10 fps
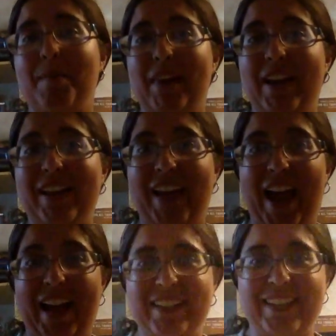getting
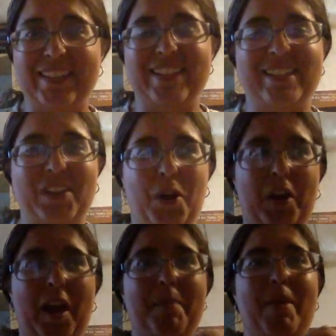access to this arc,
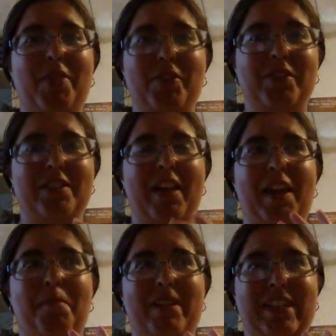and
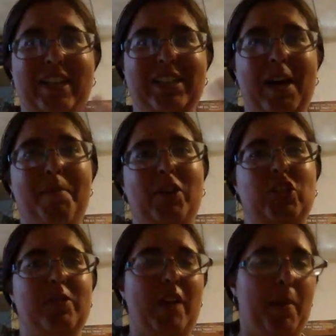my second time
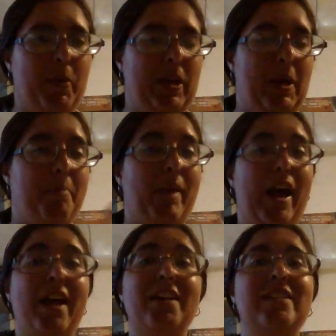actually not putting it
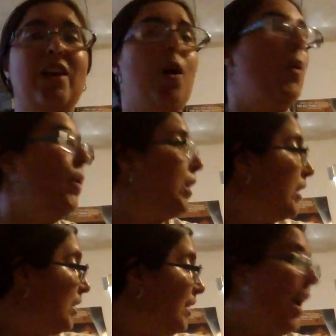back. So
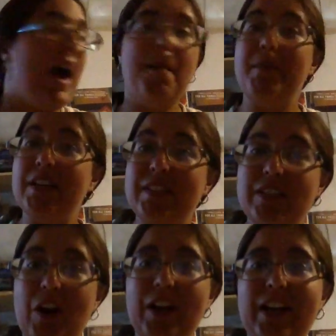I'm going to
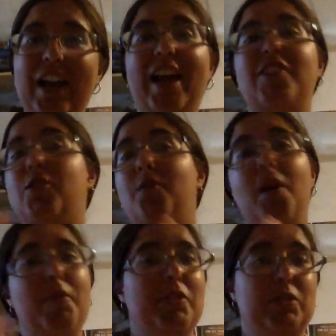start it. I don't know
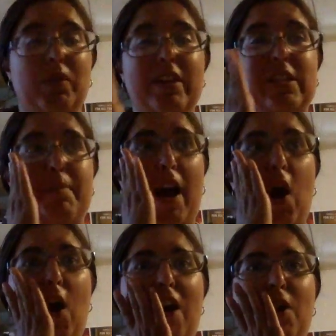what the story is
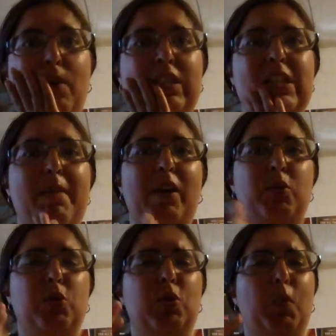about. I know it's about
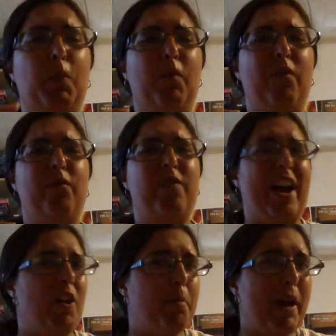two
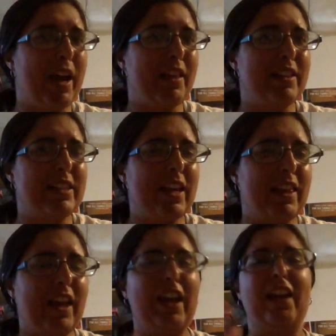fighter pilots, I
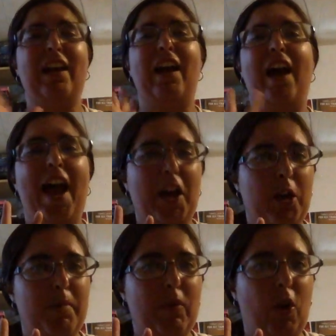think. I
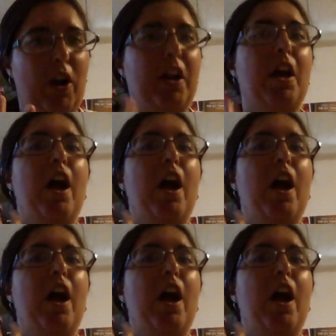could be wrong.